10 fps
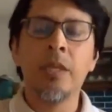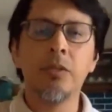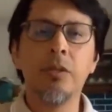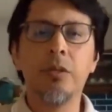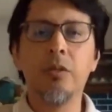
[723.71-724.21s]

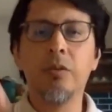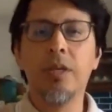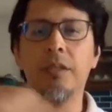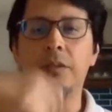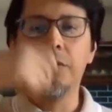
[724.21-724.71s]
So you
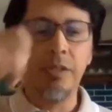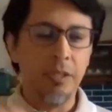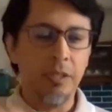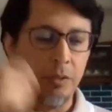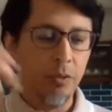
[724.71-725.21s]
can use
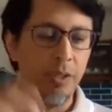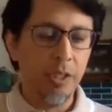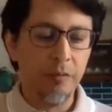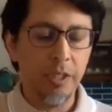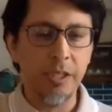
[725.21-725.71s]
it to
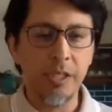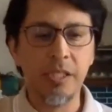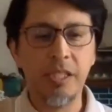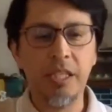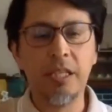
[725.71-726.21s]
eat with
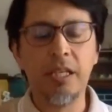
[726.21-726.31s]
stick